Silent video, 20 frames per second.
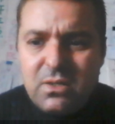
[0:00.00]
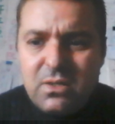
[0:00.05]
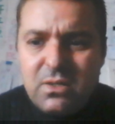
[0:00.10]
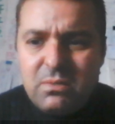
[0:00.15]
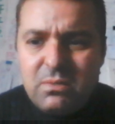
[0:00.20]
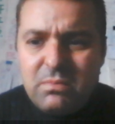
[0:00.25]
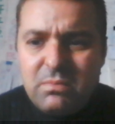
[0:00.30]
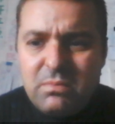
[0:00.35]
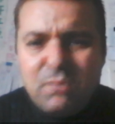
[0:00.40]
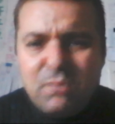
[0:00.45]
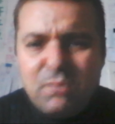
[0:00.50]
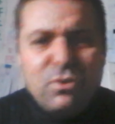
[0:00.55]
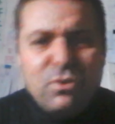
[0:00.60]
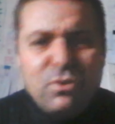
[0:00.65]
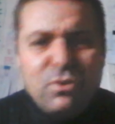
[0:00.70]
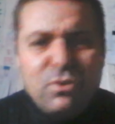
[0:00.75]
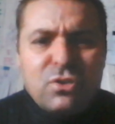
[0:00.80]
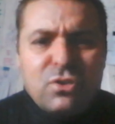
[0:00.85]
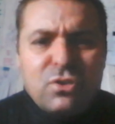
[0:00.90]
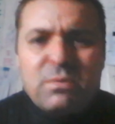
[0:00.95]
But no
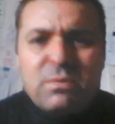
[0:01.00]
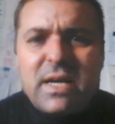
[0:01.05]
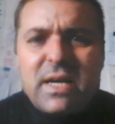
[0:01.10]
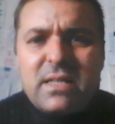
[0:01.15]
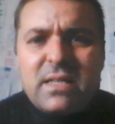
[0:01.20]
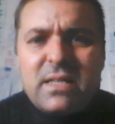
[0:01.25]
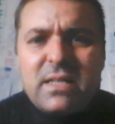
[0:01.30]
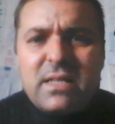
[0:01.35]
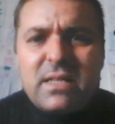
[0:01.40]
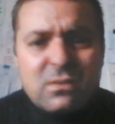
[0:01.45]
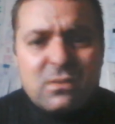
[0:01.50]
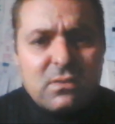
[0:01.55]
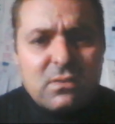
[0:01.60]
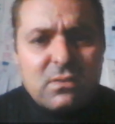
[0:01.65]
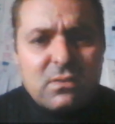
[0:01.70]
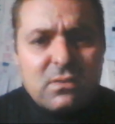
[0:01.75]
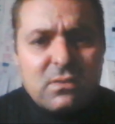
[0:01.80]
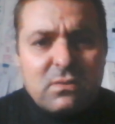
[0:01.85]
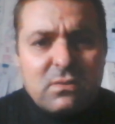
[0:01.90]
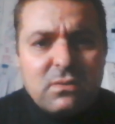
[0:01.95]
Mushu, man.
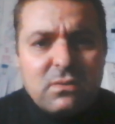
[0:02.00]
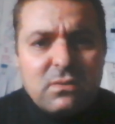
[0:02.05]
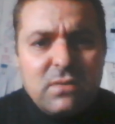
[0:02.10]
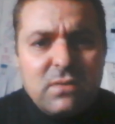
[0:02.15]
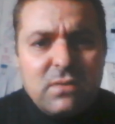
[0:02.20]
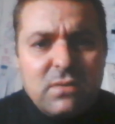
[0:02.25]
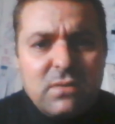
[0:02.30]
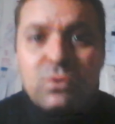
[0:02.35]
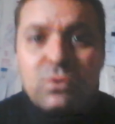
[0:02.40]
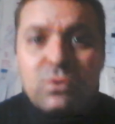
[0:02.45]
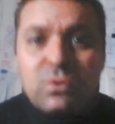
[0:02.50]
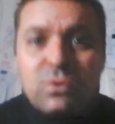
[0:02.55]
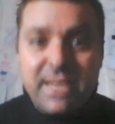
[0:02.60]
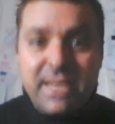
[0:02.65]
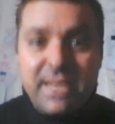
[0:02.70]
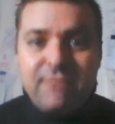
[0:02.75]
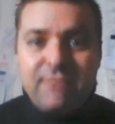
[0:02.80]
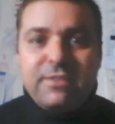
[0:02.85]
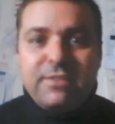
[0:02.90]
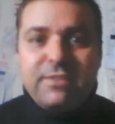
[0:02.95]
They could
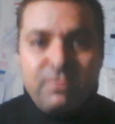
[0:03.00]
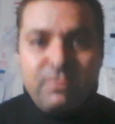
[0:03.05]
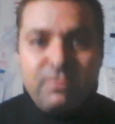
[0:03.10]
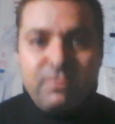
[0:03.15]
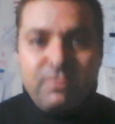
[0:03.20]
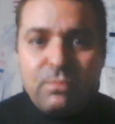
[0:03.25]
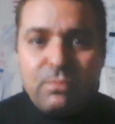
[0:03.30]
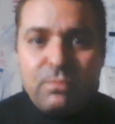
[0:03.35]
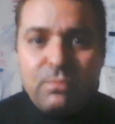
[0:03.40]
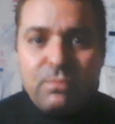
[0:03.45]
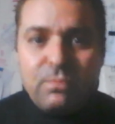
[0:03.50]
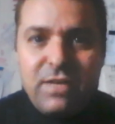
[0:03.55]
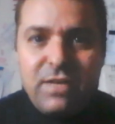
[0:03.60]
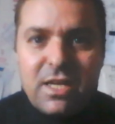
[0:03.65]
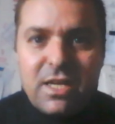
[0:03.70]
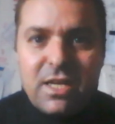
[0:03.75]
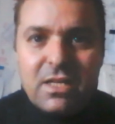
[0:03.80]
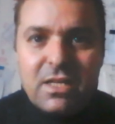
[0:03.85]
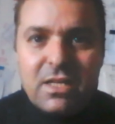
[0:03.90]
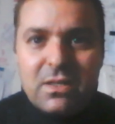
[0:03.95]
save the
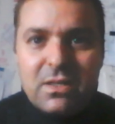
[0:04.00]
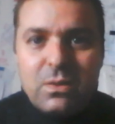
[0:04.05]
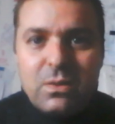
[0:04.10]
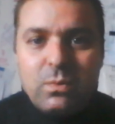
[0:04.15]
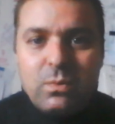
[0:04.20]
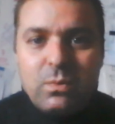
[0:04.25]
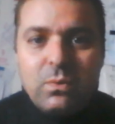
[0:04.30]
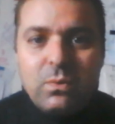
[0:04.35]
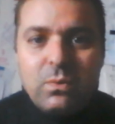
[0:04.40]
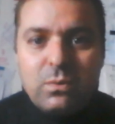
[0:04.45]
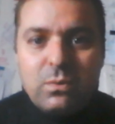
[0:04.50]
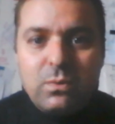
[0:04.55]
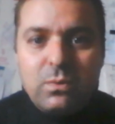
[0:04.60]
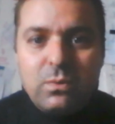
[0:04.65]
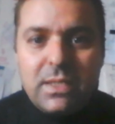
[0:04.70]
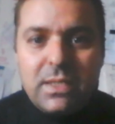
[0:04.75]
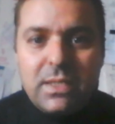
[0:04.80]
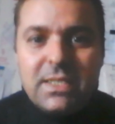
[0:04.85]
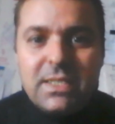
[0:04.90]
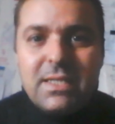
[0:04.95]
movie
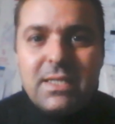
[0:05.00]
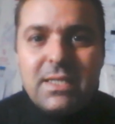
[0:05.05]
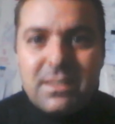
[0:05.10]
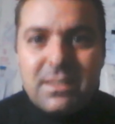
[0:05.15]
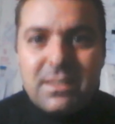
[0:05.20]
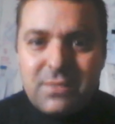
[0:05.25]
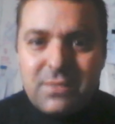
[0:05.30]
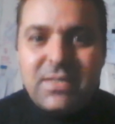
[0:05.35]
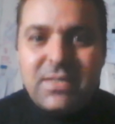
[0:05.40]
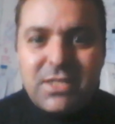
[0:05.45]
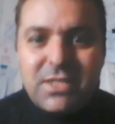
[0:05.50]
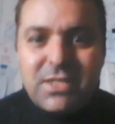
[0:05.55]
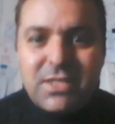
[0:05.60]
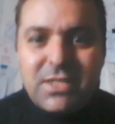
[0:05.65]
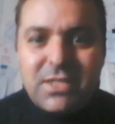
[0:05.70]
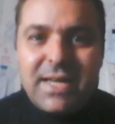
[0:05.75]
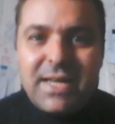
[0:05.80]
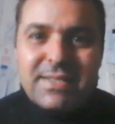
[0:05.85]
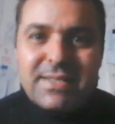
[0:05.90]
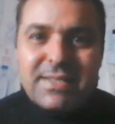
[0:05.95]
with a
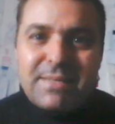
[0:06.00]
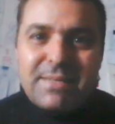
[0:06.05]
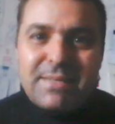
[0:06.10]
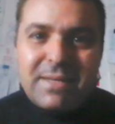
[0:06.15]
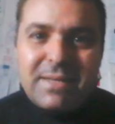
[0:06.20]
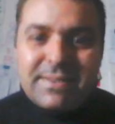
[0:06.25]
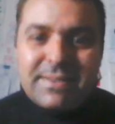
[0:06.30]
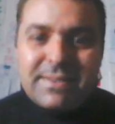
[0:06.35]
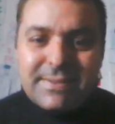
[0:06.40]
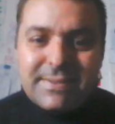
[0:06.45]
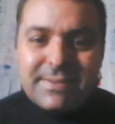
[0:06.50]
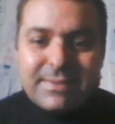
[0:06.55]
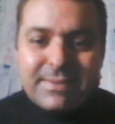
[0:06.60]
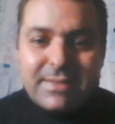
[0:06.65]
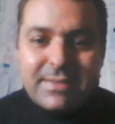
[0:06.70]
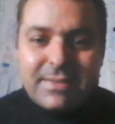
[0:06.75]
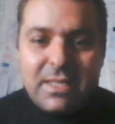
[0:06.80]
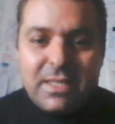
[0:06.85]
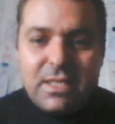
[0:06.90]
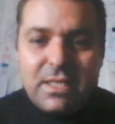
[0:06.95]
dragon. Come on.
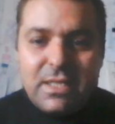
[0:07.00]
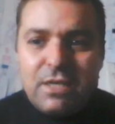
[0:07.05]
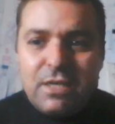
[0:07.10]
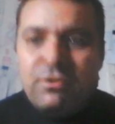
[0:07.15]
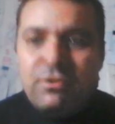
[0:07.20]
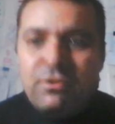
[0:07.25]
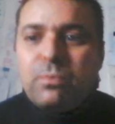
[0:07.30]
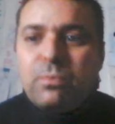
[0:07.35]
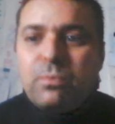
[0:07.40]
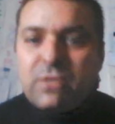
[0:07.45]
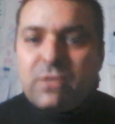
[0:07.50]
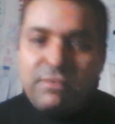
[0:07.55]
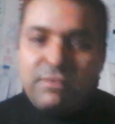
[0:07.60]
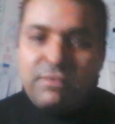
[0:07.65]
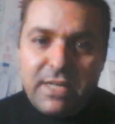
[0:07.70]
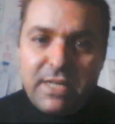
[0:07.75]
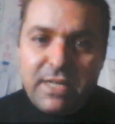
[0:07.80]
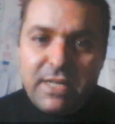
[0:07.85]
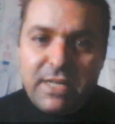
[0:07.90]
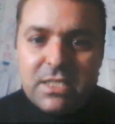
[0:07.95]
If you put a
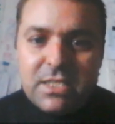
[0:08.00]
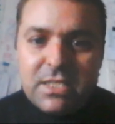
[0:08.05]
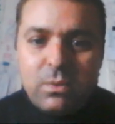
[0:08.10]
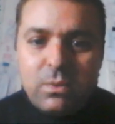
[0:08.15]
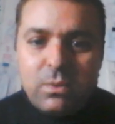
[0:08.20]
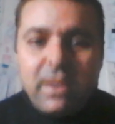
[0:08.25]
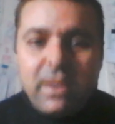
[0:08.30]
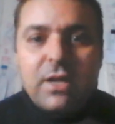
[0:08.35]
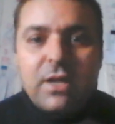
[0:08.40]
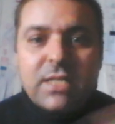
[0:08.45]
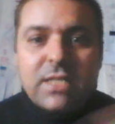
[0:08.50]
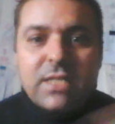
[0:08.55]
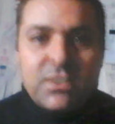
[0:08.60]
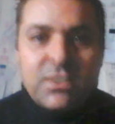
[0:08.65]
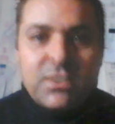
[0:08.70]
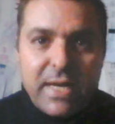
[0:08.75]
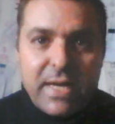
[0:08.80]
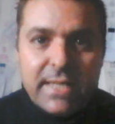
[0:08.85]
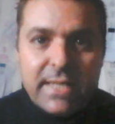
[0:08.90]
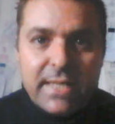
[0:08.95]
phoenix, why not a
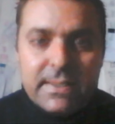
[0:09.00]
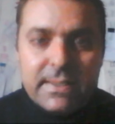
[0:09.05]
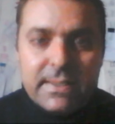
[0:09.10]
dragon?